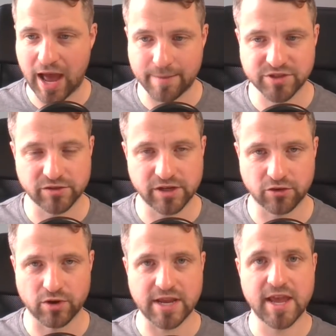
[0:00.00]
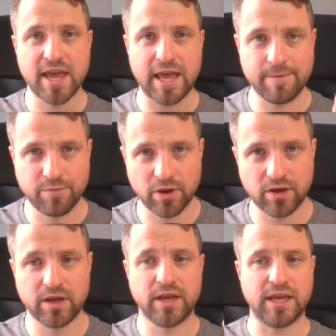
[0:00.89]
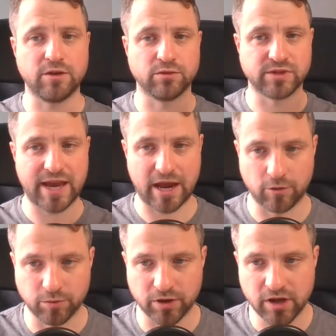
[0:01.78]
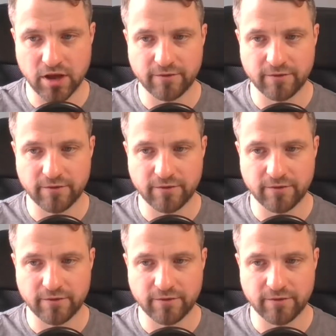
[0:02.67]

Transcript: Absolutely agree. Input equals output.